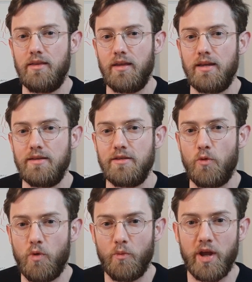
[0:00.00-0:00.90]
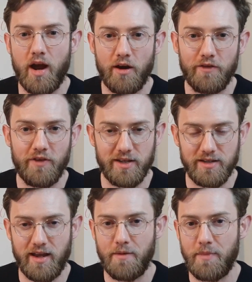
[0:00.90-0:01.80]
things when we are
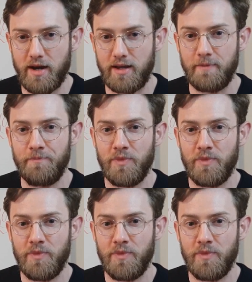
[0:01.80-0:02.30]
investing our money,